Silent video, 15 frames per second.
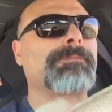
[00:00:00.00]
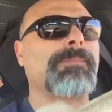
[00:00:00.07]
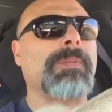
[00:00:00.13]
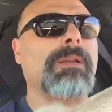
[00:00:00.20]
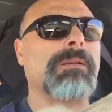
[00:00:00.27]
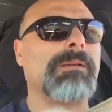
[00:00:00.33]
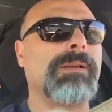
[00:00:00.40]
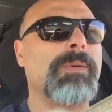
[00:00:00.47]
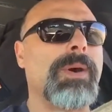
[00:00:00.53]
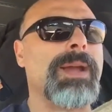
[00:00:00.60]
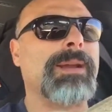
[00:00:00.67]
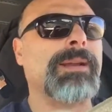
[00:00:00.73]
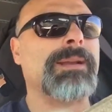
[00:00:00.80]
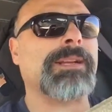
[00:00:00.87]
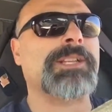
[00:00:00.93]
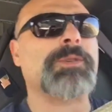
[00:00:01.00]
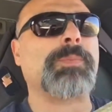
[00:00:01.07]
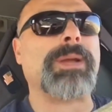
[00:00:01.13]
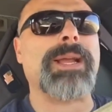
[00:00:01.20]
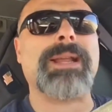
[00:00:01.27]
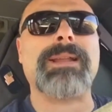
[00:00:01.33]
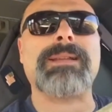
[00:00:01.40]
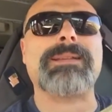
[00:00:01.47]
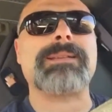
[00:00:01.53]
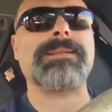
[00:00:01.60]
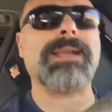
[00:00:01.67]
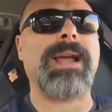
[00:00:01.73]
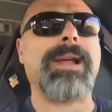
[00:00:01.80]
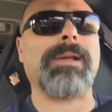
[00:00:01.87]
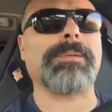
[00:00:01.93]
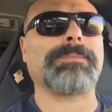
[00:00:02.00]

The only way I can explain it is that